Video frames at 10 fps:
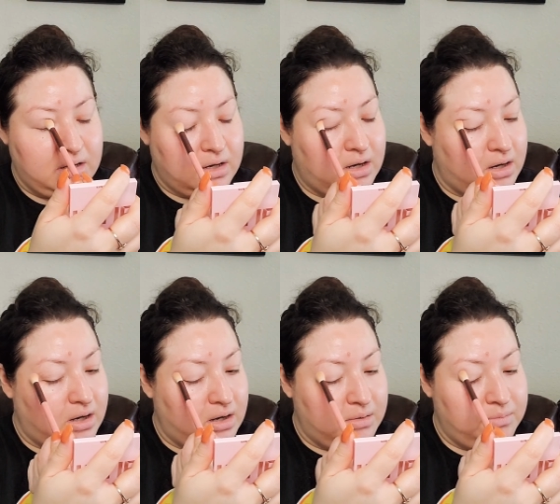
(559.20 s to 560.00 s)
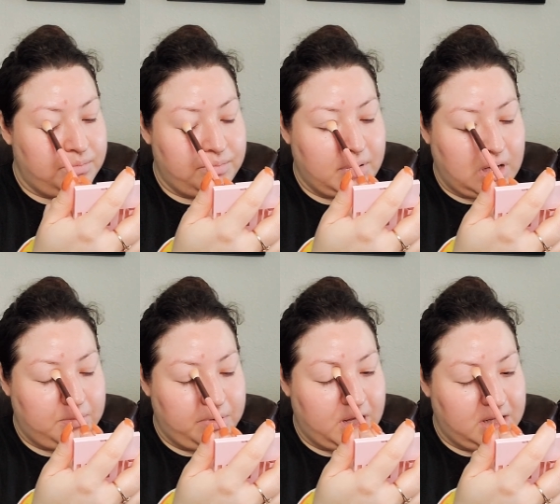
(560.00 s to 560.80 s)
Uh, I'm
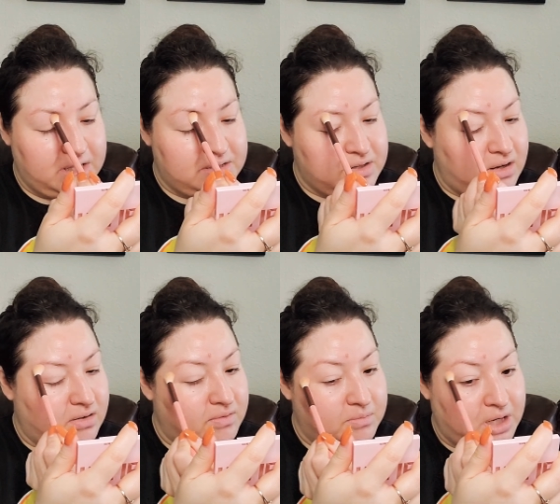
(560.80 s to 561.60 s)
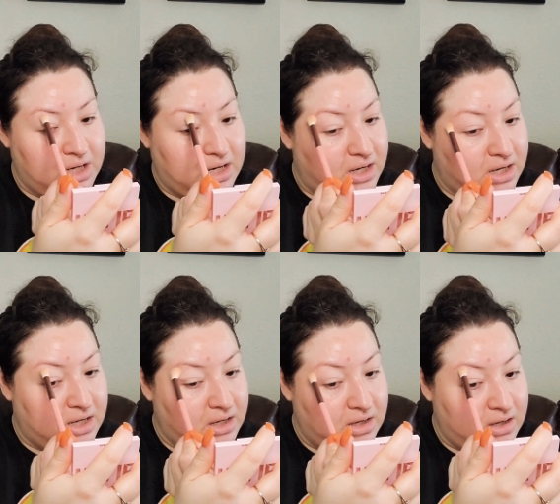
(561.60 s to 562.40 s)
applying this all over my eye.